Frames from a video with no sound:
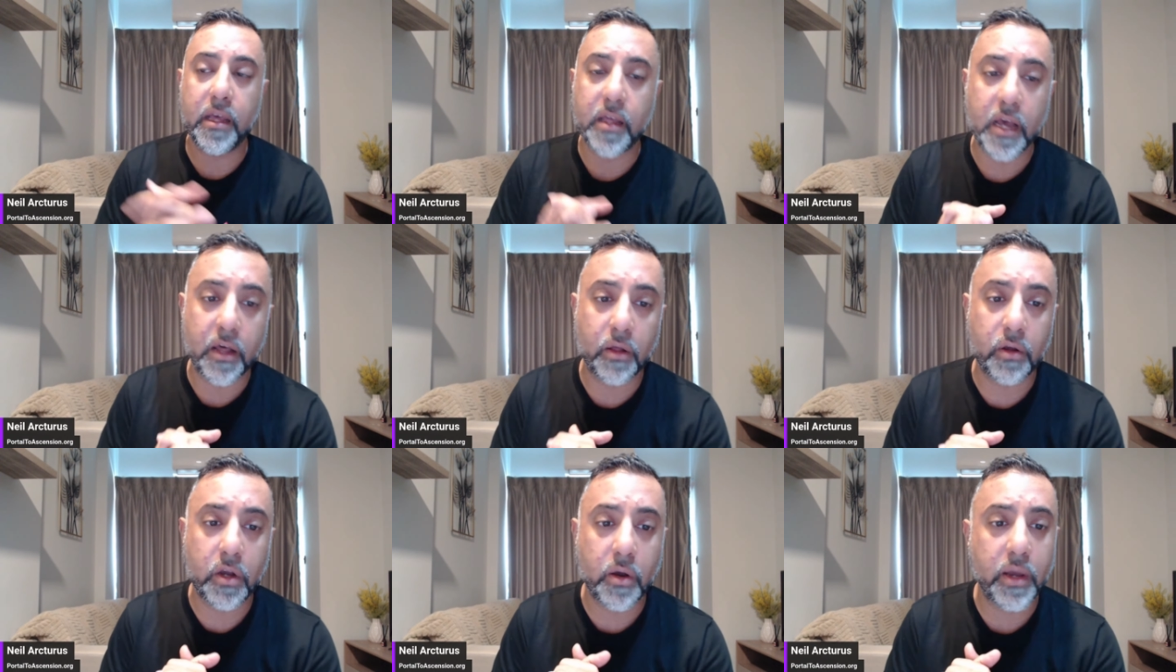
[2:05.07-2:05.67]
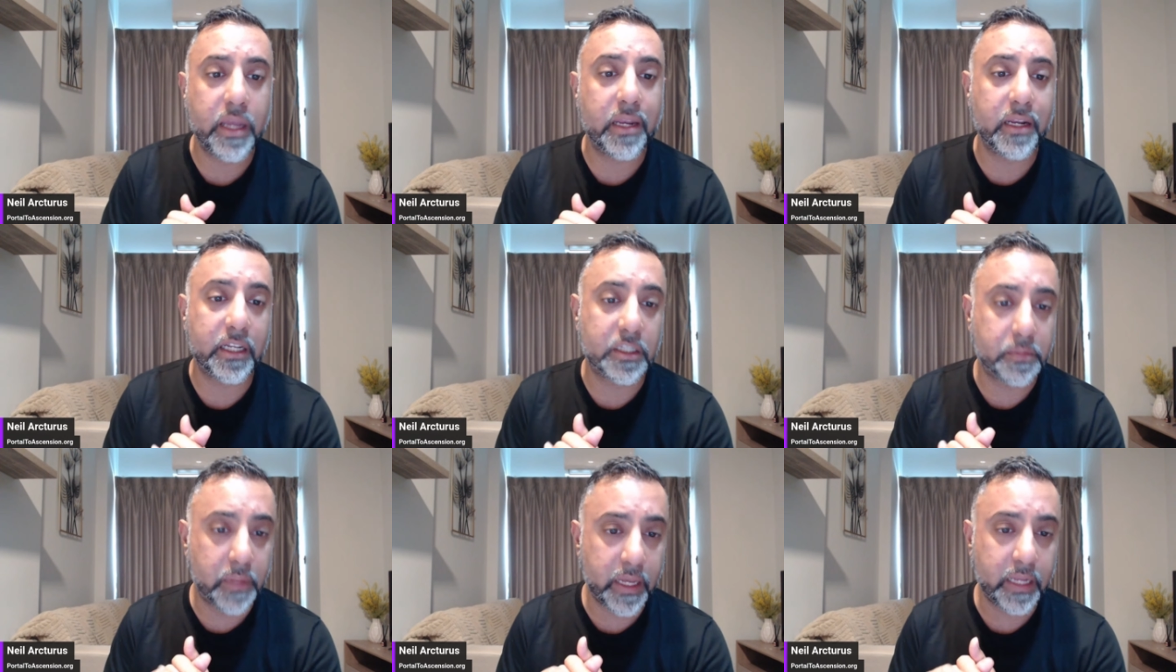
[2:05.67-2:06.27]
I'll go ahead and
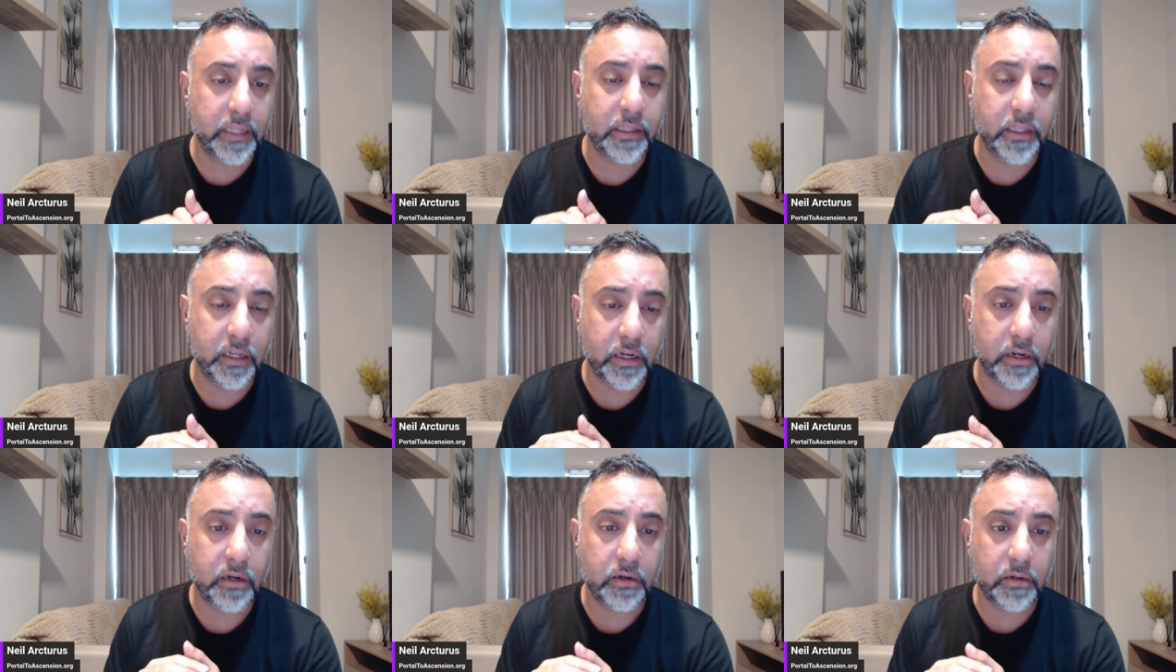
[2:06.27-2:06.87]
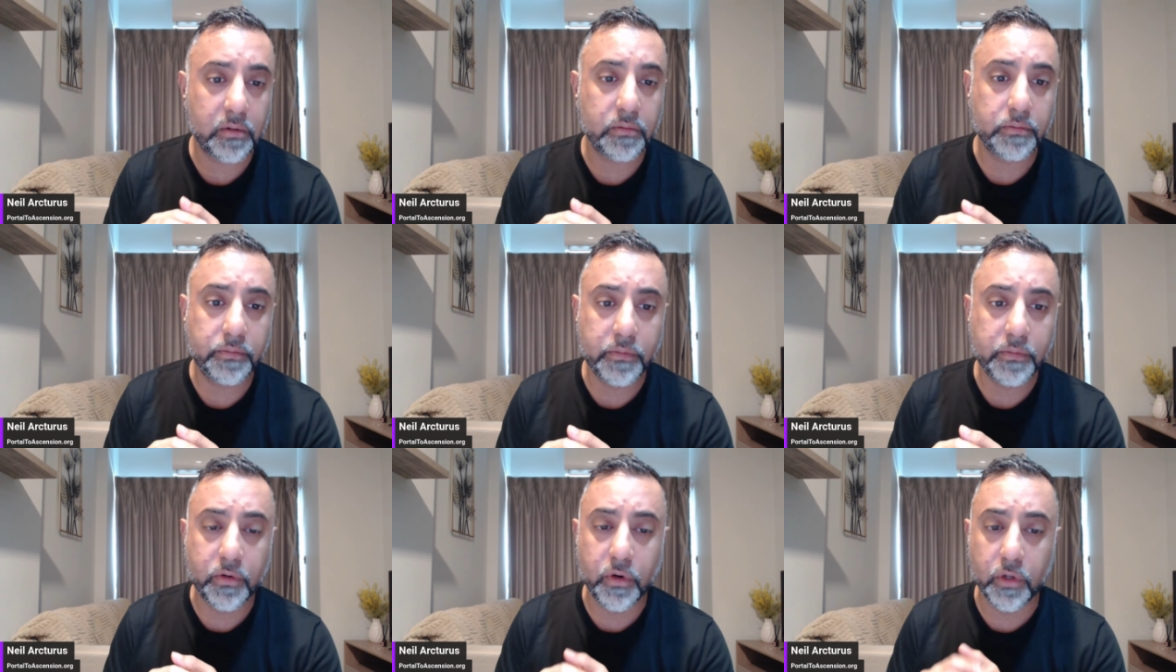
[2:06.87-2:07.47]
explain the
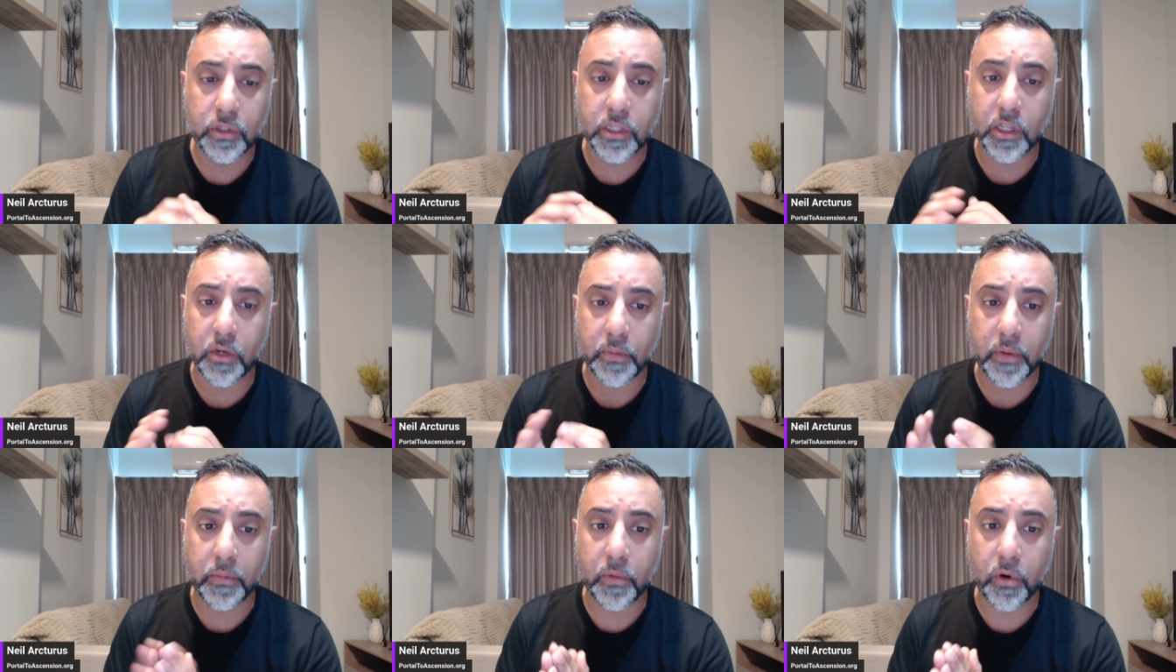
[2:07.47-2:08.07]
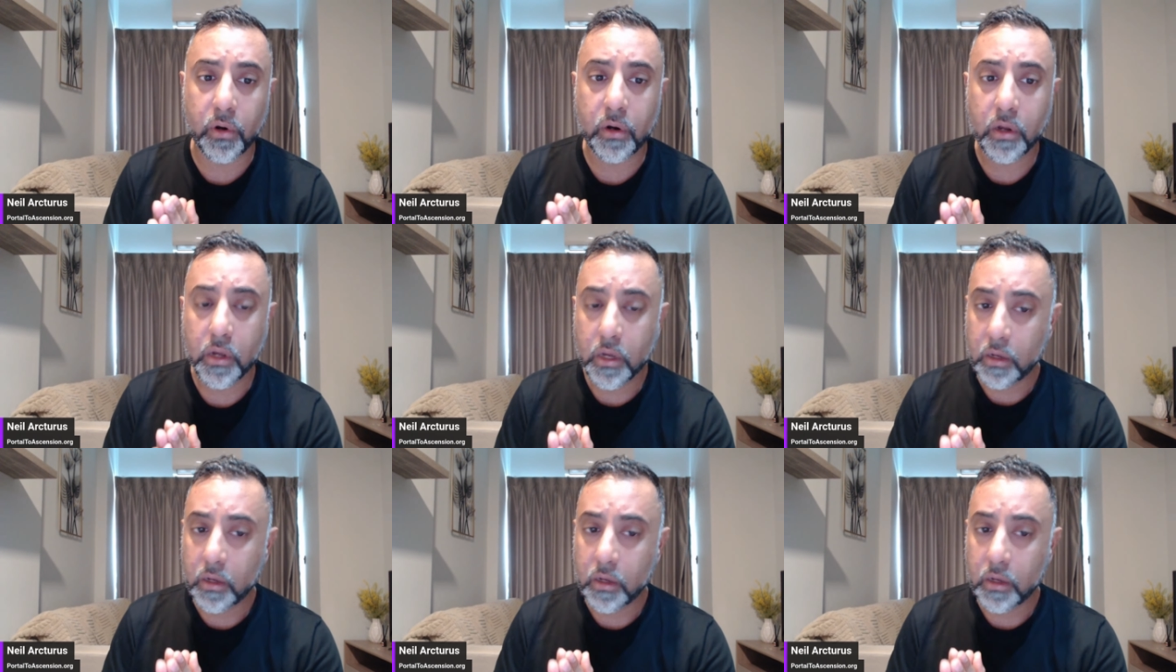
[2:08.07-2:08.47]
cruise a little bit more.